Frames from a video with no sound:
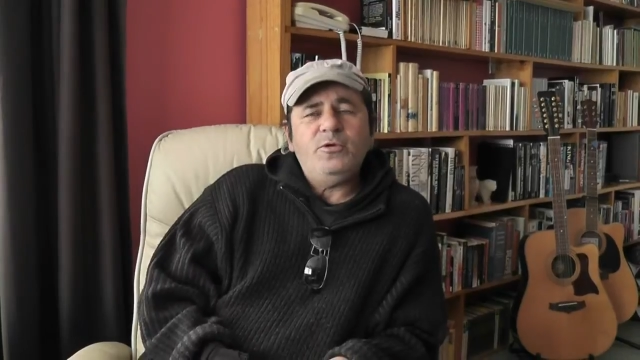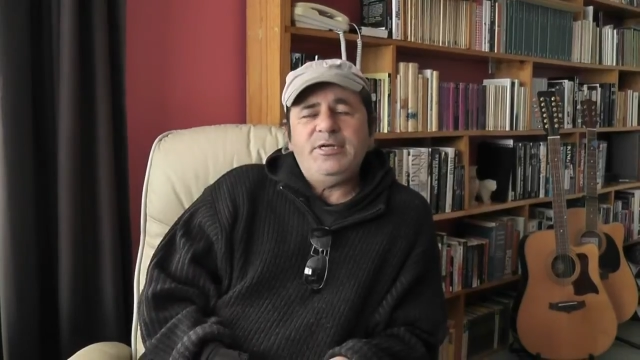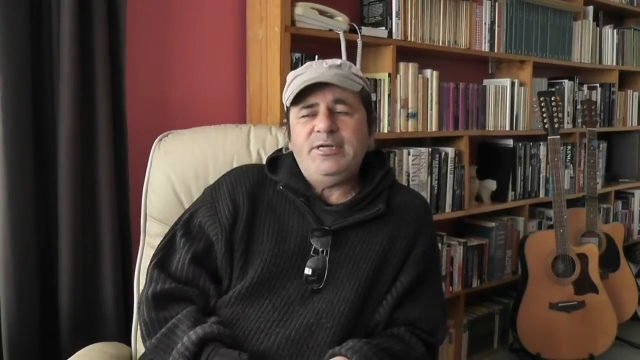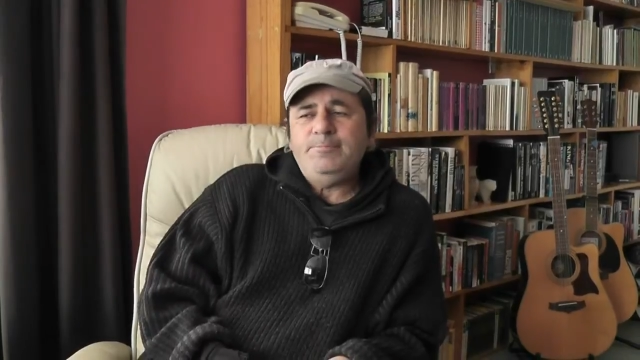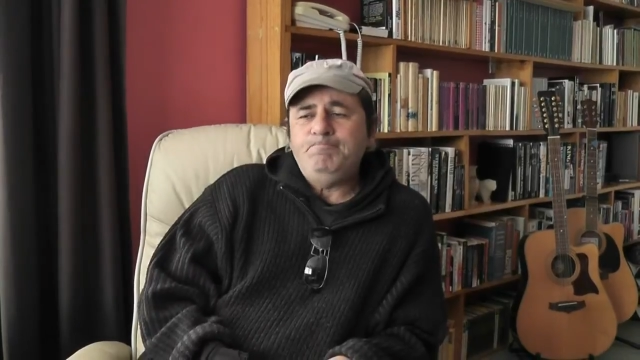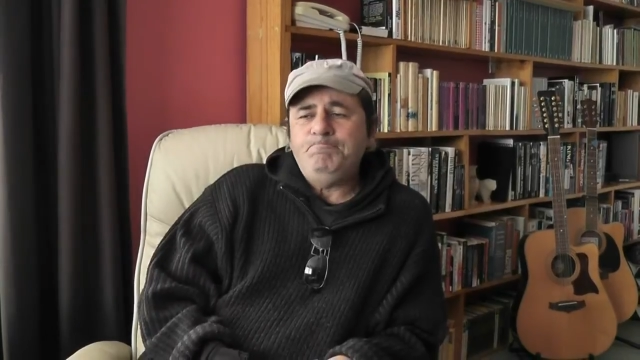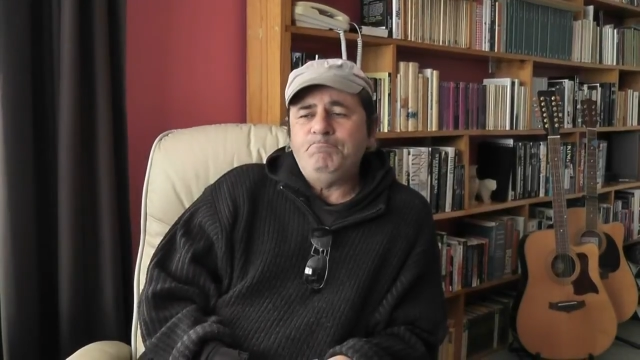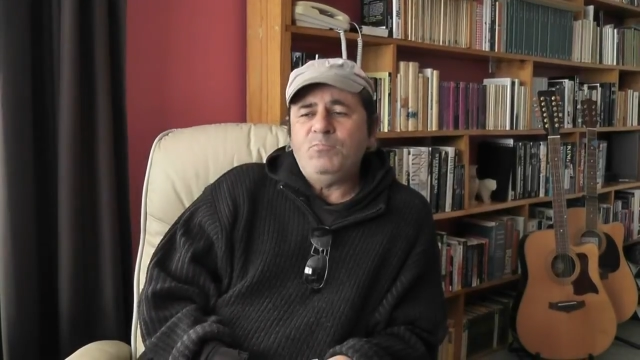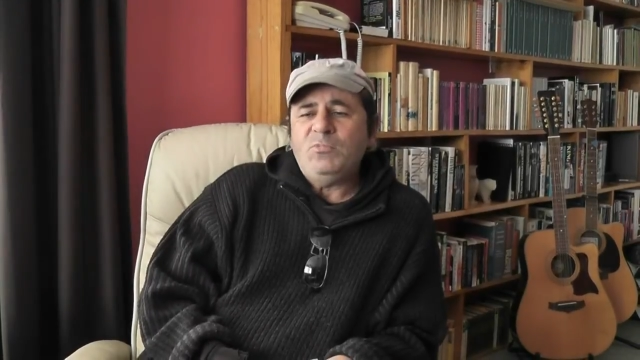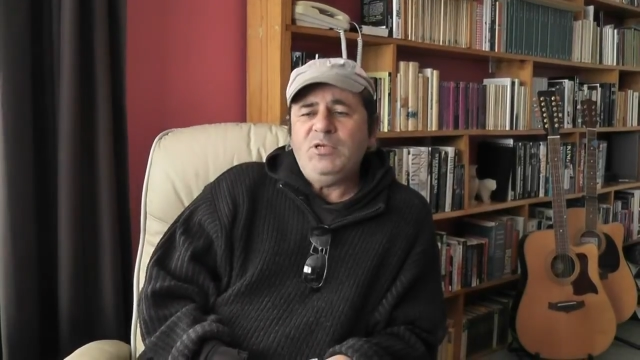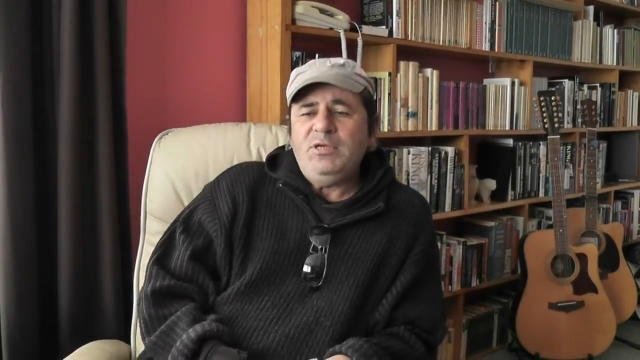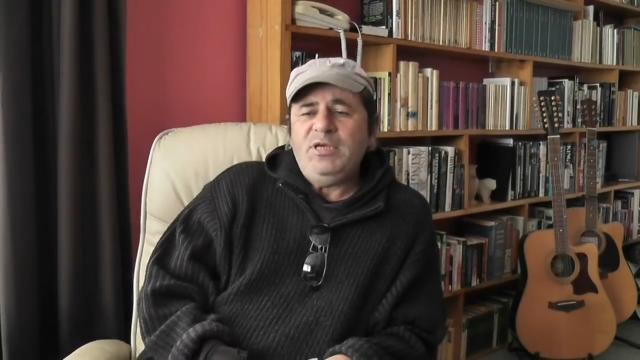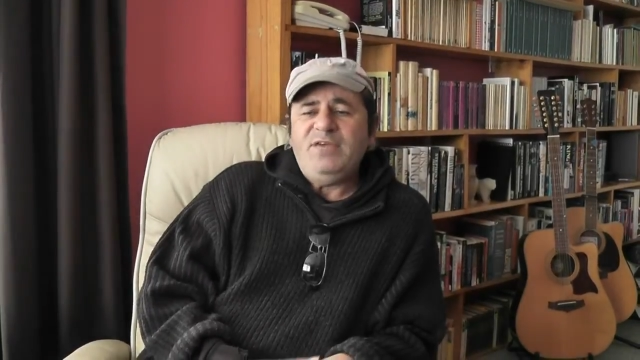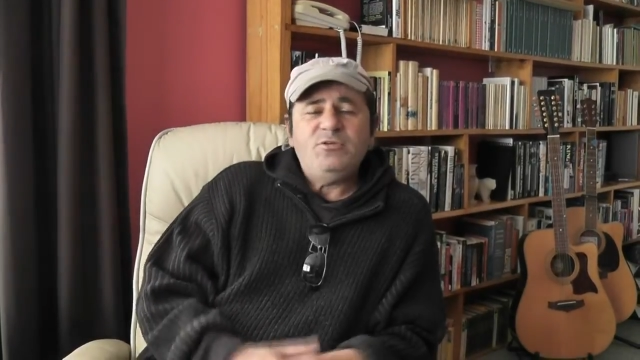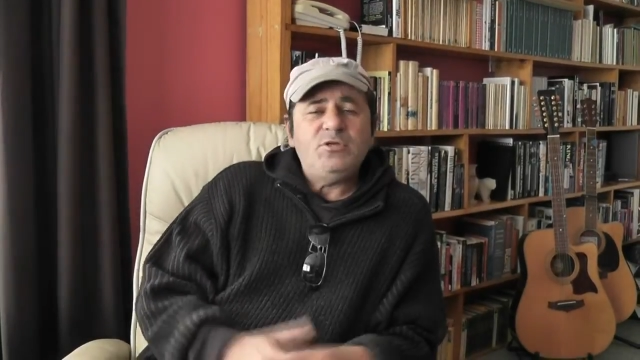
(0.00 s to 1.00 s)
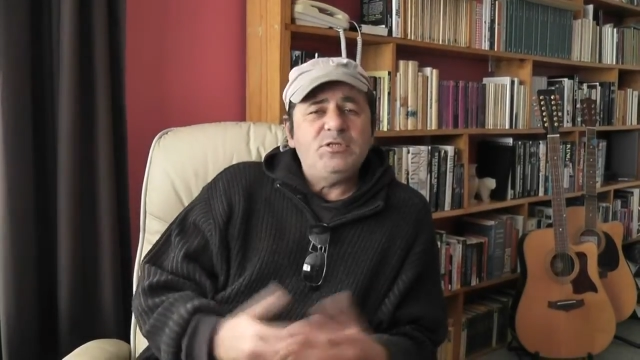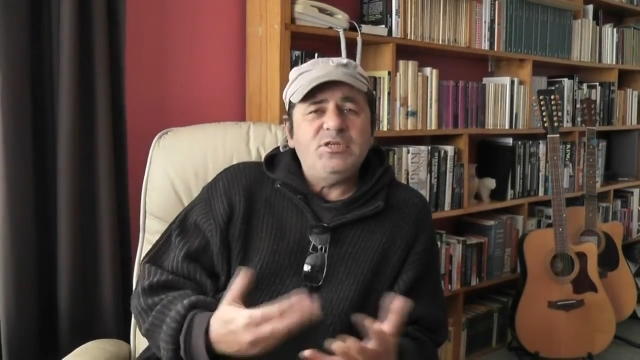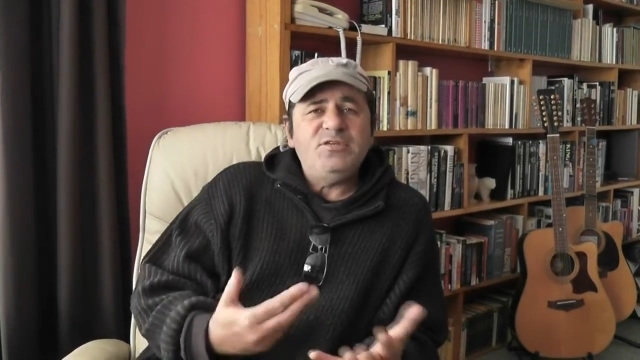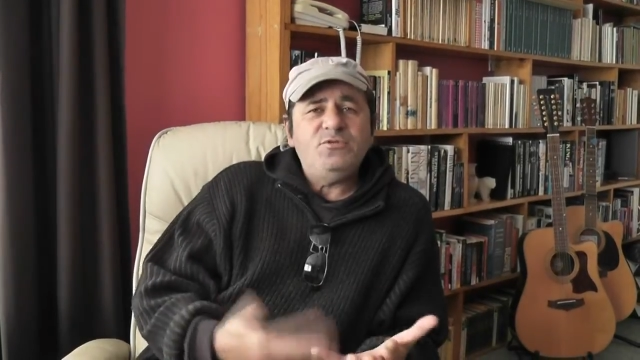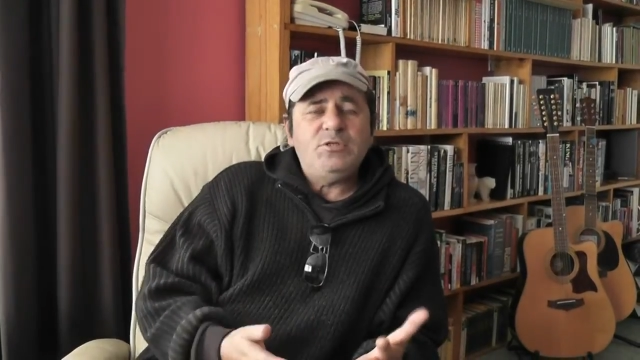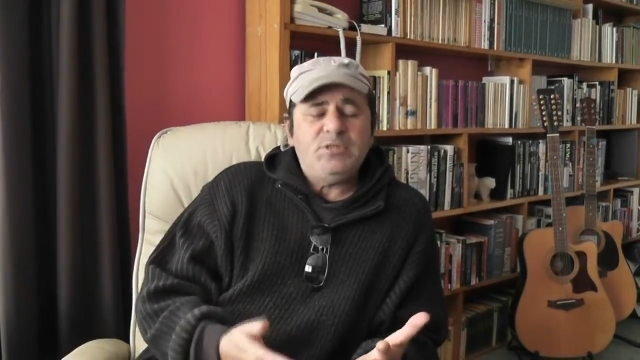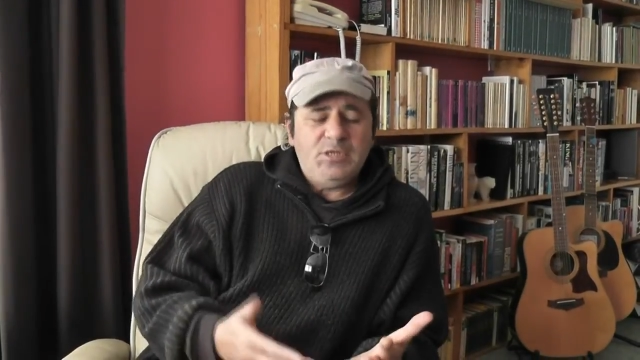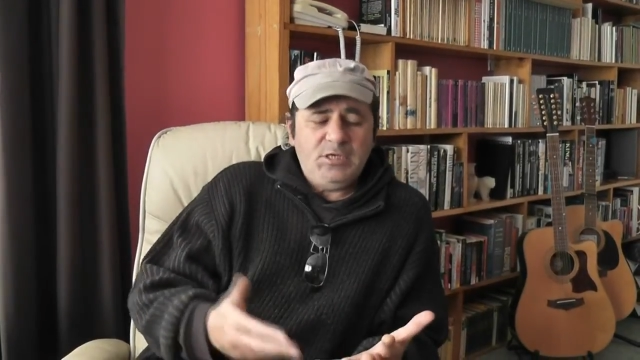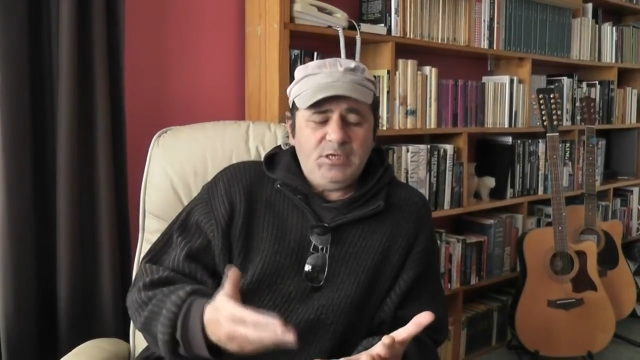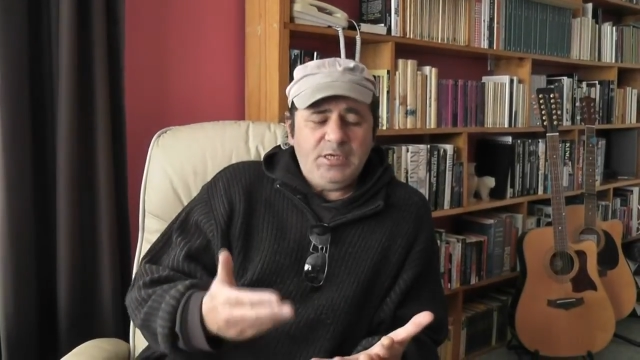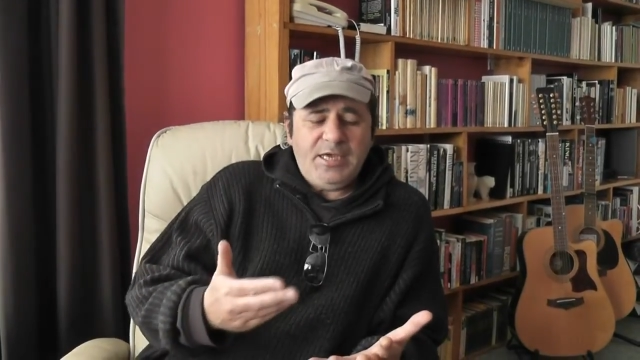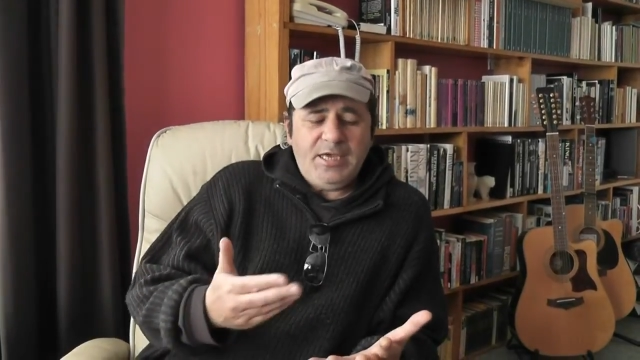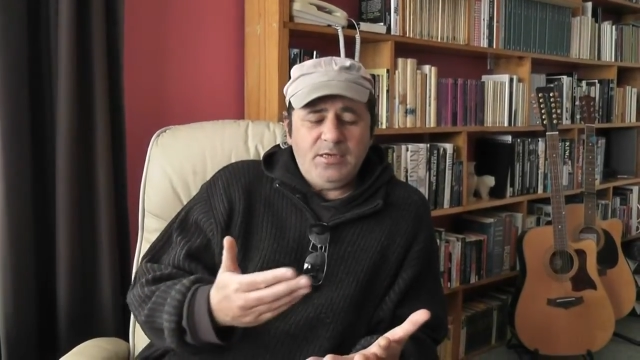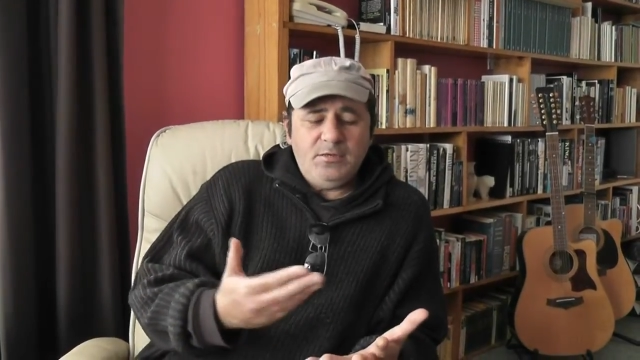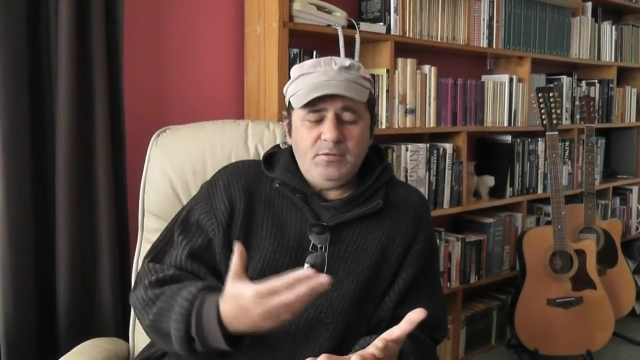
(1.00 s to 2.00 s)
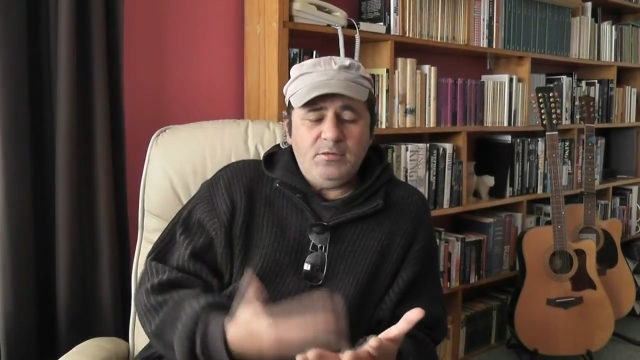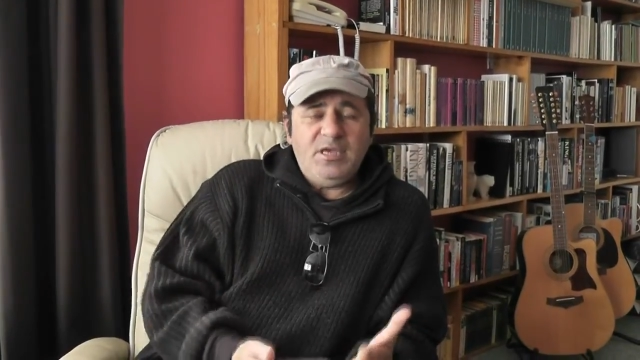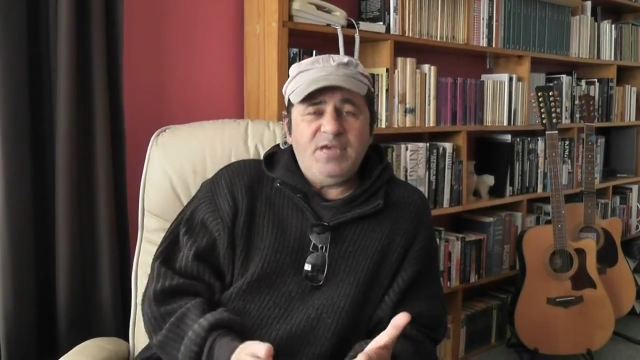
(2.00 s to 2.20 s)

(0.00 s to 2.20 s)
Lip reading: having a DVD and